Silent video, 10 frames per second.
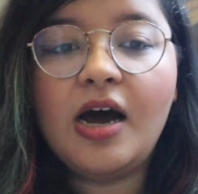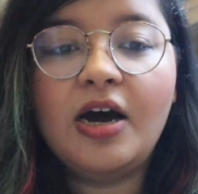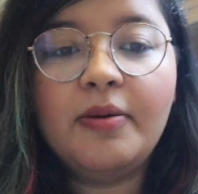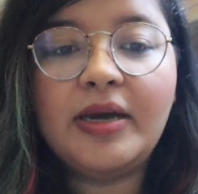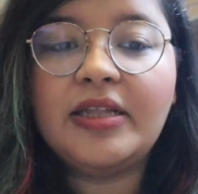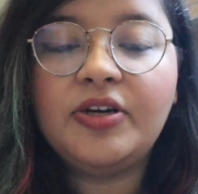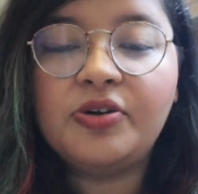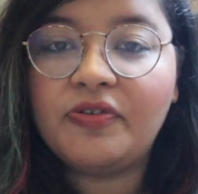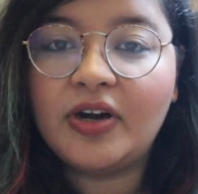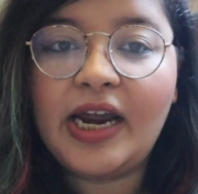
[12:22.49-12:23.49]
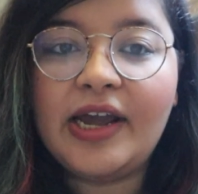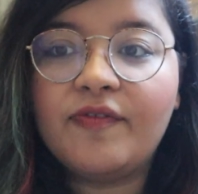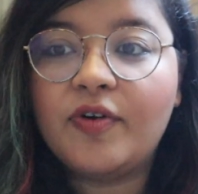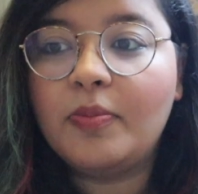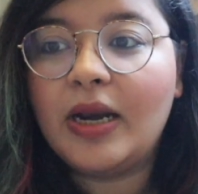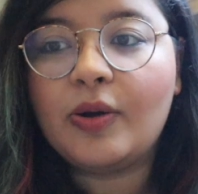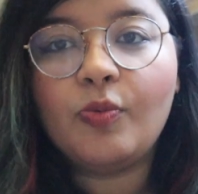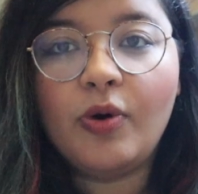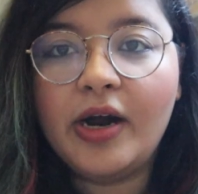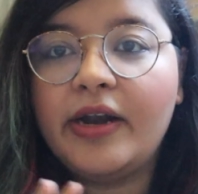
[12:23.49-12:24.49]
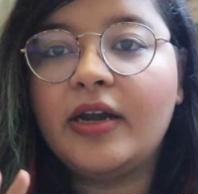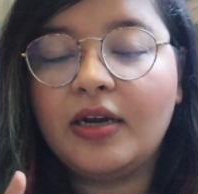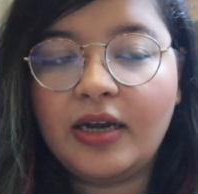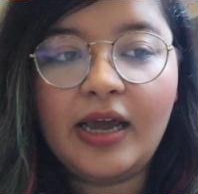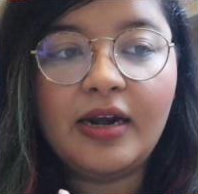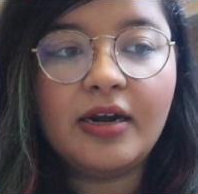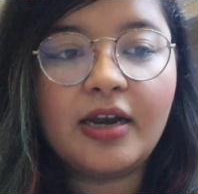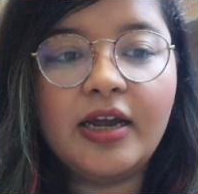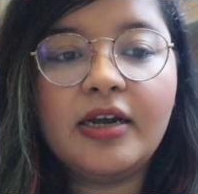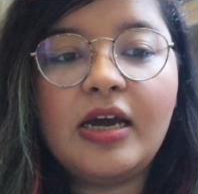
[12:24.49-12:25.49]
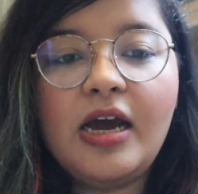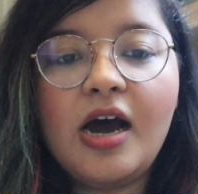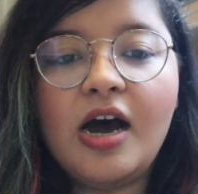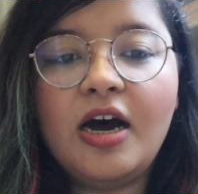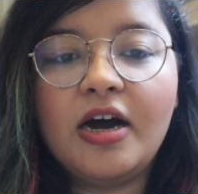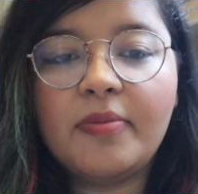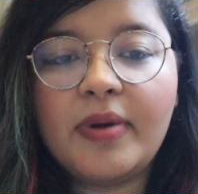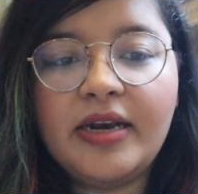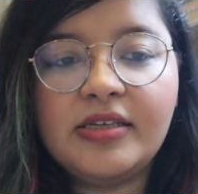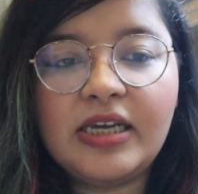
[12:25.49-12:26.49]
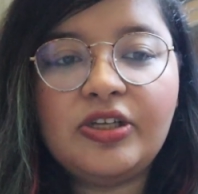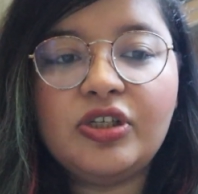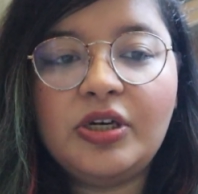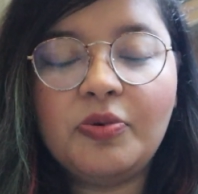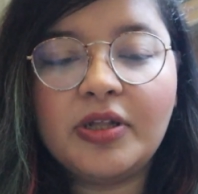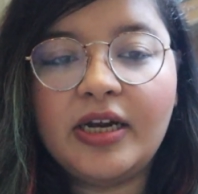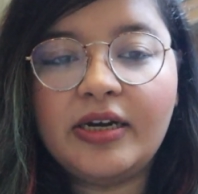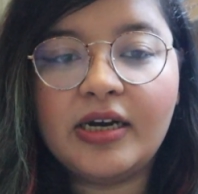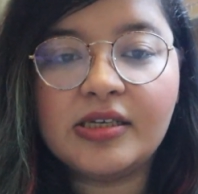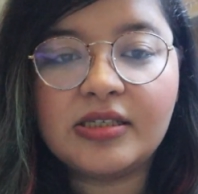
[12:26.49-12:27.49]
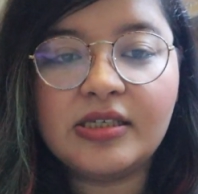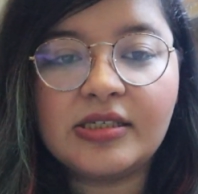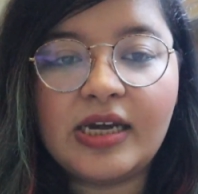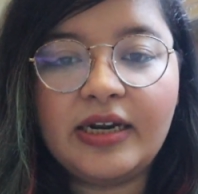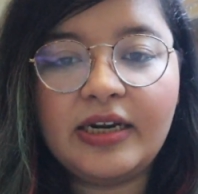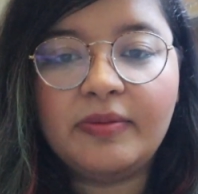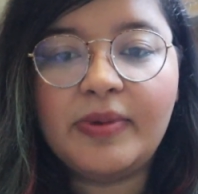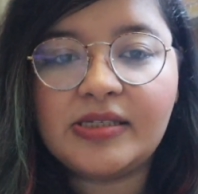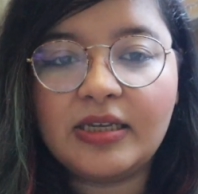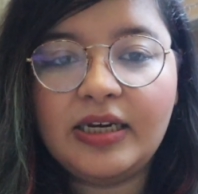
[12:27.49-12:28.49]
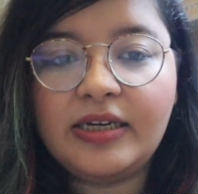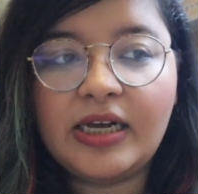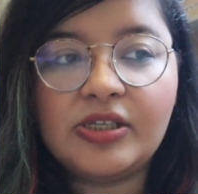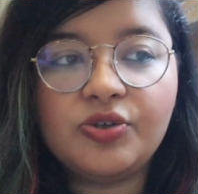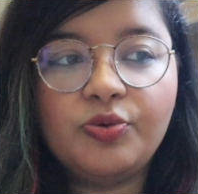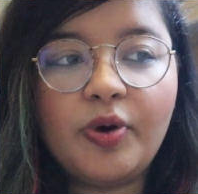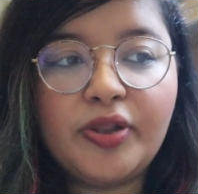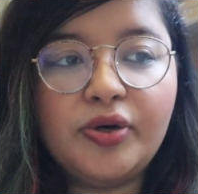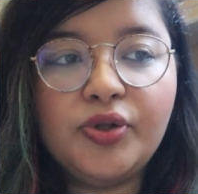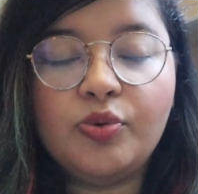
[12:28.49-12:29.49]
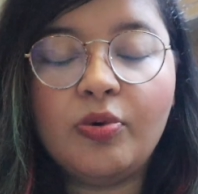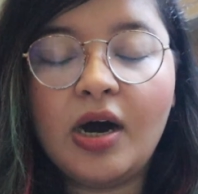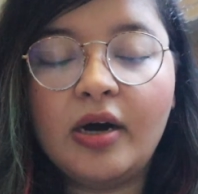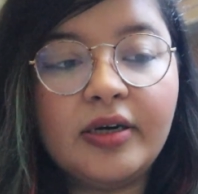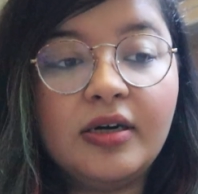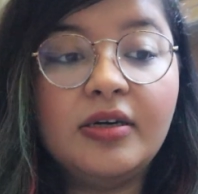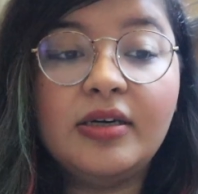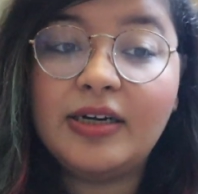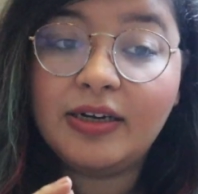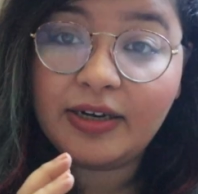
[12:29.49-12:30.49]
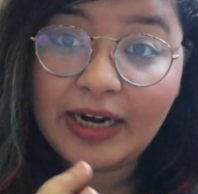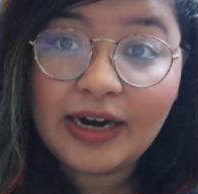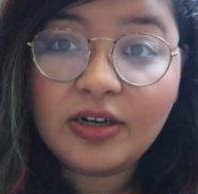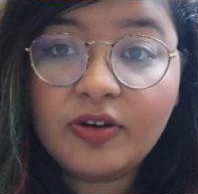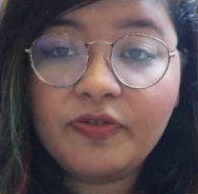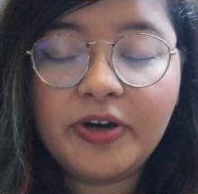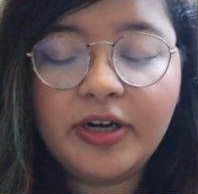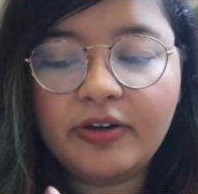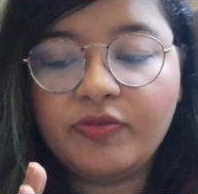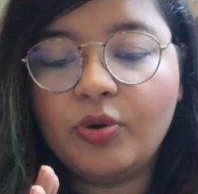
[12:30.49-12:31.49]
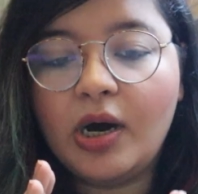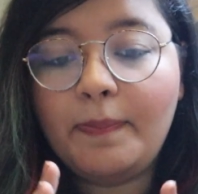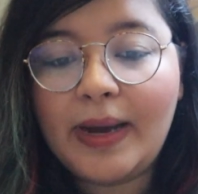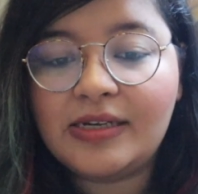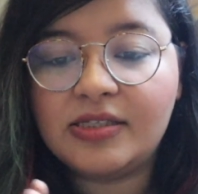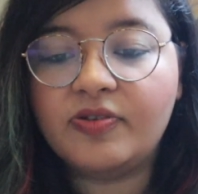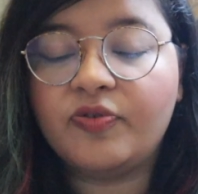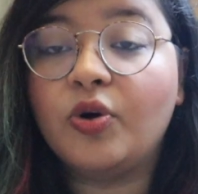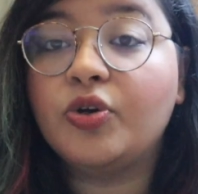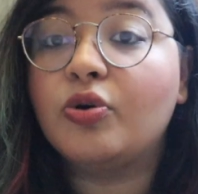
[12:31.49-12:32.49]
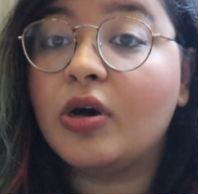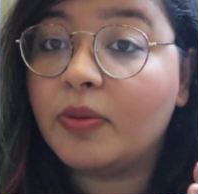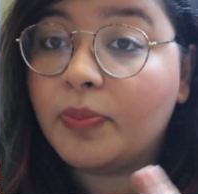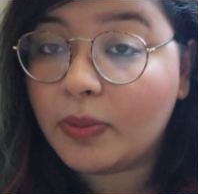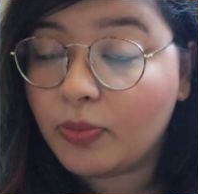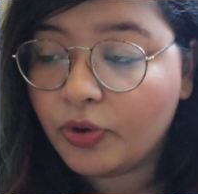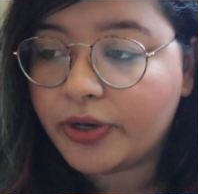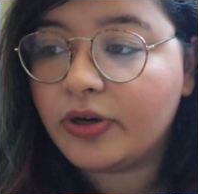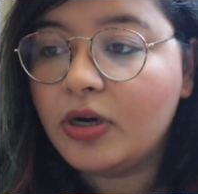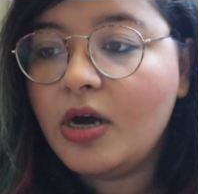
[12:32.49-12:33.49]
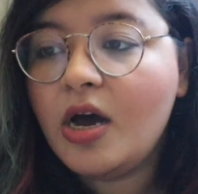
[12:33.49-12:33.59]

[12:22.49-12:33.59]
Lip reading: And then you have to rank from like 1 to 10, right? And essentially what that does is that it basically tells you whether you are the detractor for it, if you are passive, or you are a promoter.